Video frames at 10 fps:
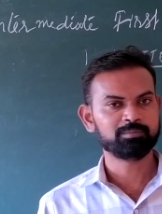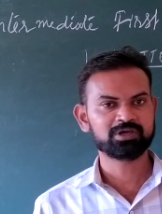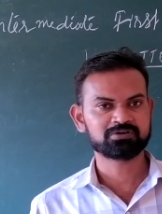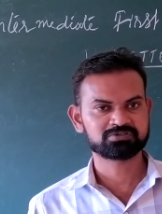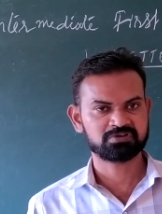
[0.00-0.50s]

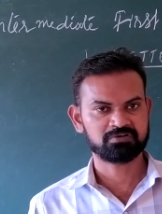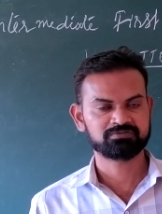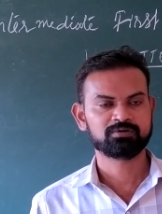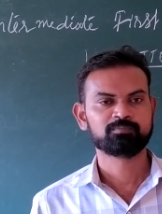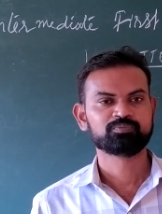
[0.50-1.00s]
because of
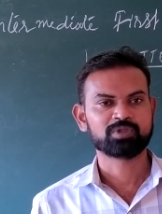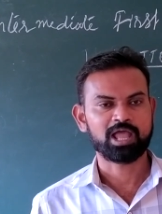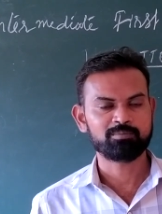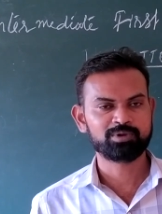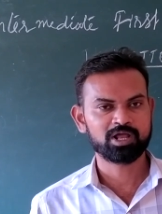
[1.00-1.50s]

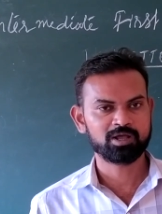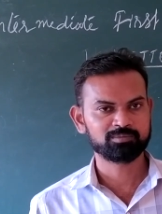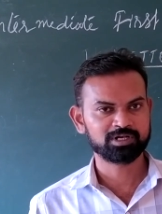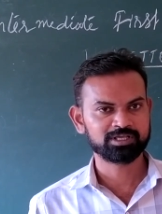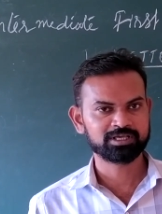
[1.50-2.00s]
Abraham
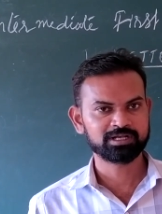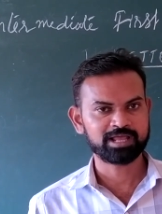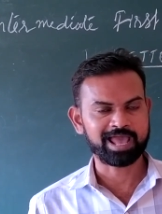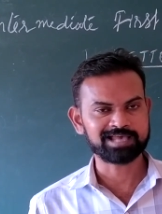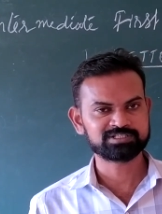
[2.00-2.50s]

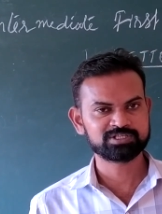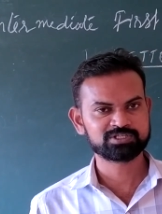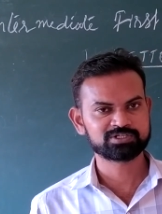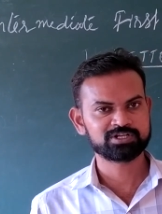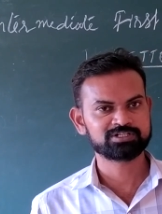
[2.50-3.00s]
Lincoln
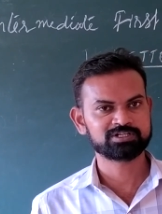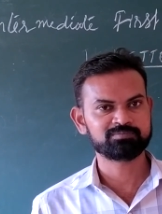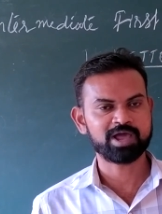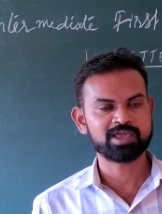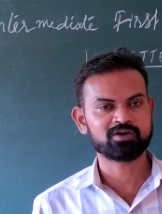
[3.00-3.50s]
assassinated
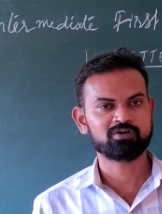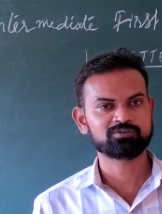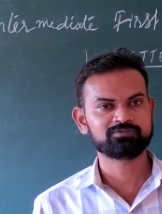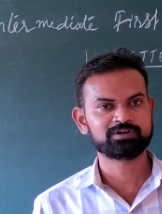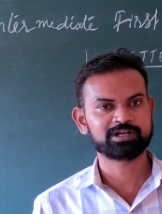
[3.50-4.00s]
by
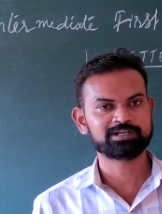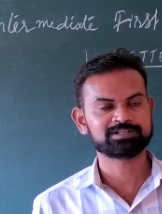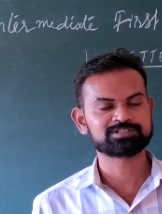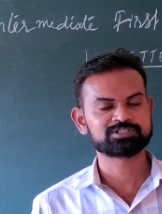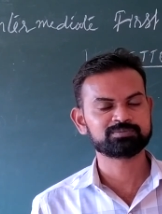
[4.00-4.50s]

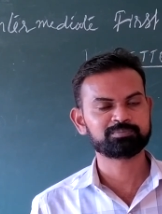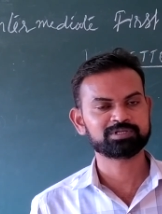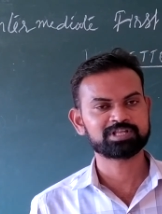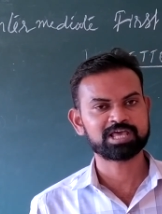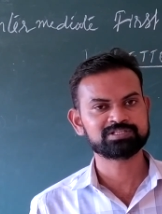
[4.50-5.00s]
Confederate
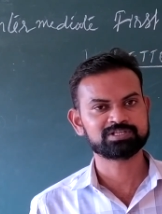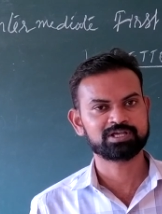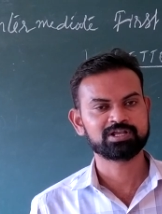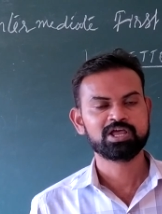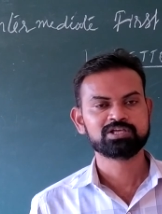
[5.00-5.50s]
sympathizer
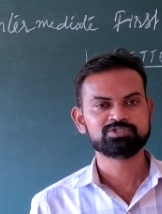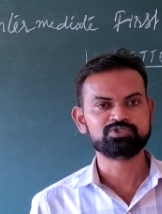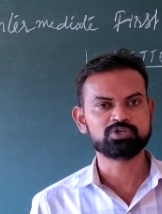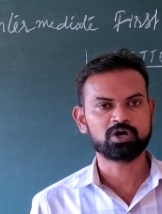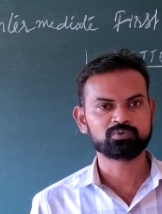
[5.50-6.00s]

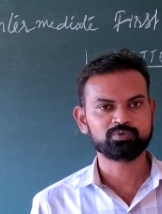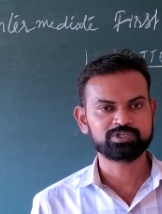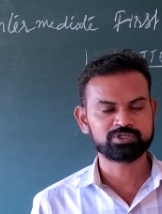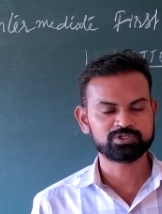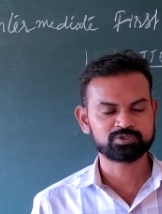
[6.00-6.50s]
John
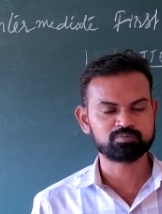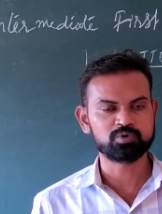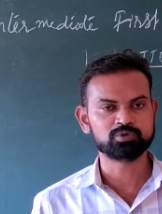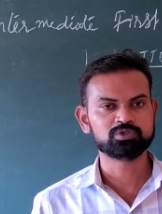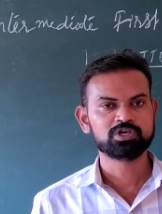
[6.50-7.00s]
Wilkes
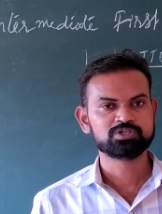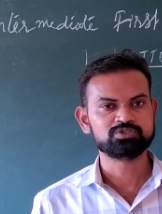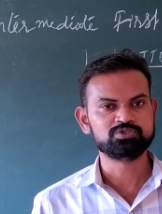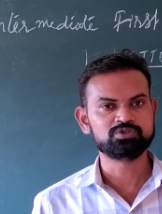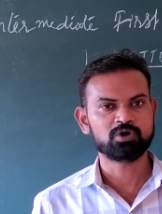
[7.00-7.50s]
Booth.
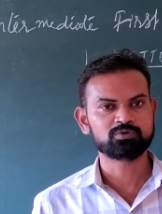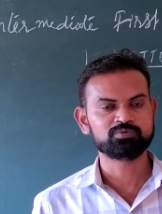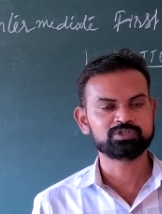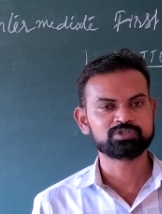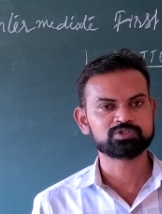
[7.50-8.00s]
John
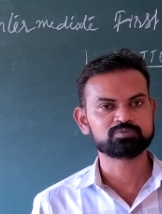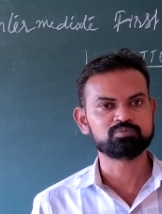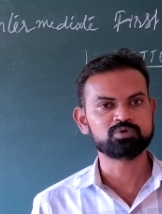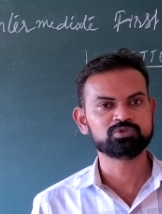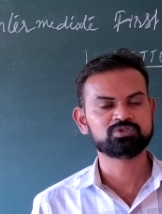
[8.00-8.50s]
Wilkes
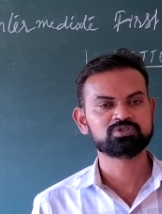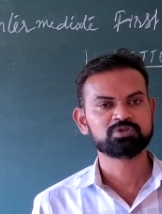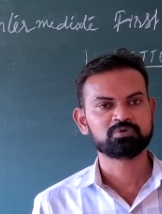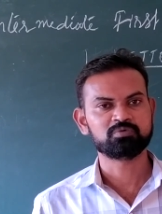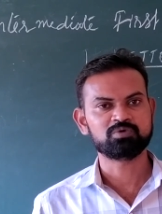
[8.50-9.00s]
Booth
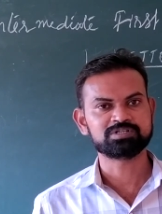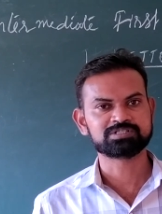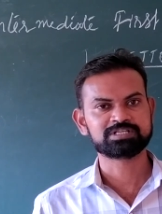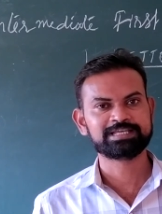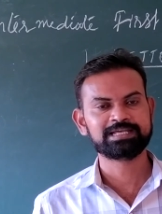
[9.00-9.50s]
was
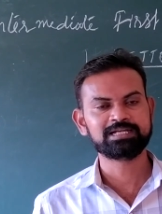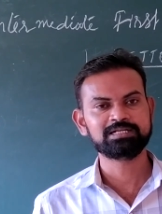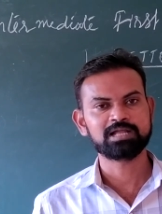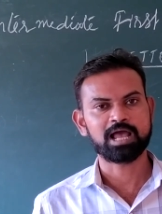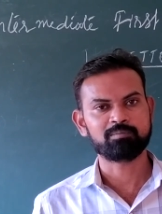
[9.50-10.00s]

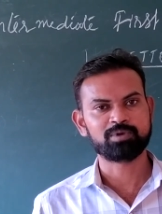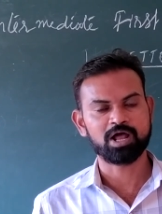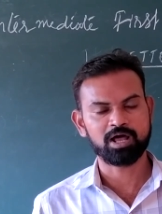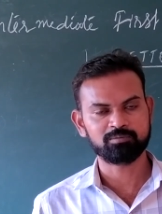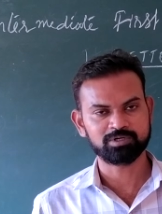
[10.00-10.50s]
killed
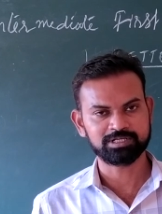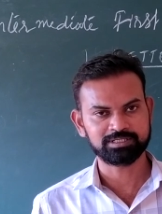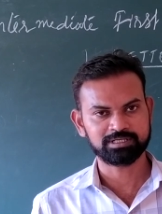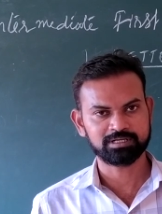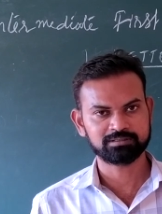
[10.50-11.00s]
Abraham
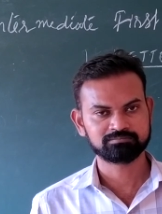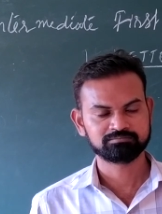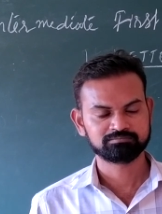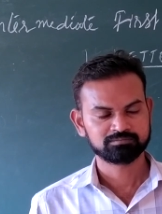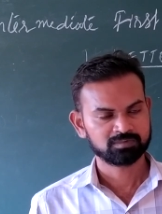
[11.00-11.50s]
Lincoln.
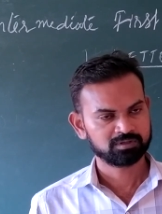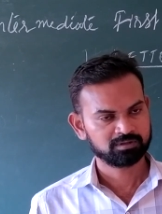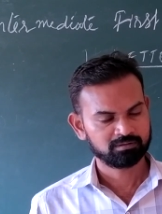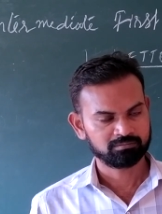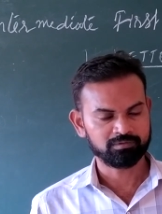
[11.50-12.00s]

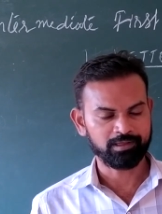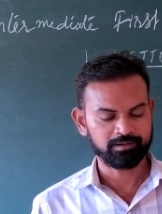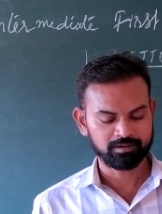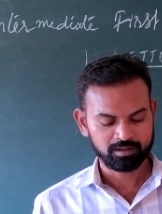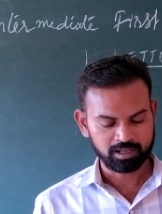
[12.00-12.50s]
Then
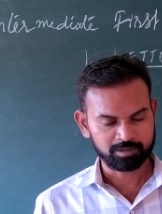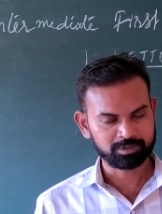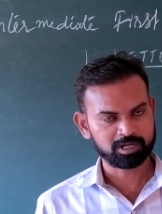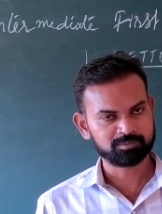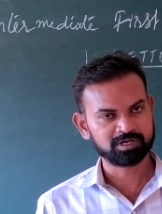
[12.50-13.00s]

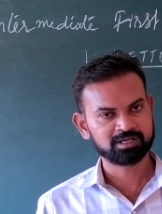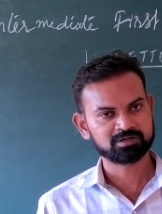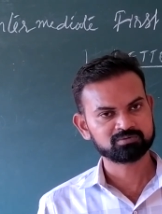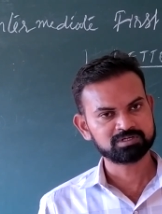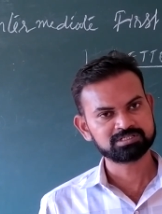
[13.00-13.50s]
Abraham
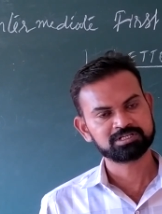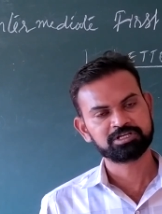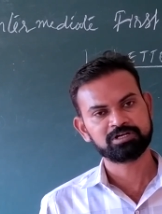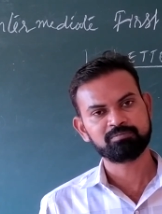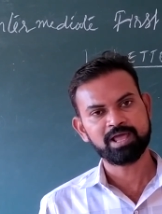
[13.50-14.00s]
Lincoln was
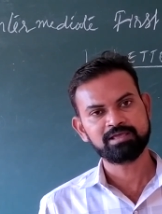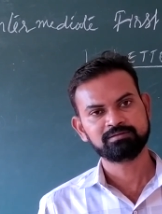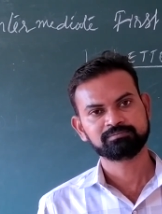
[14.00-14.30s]
killed by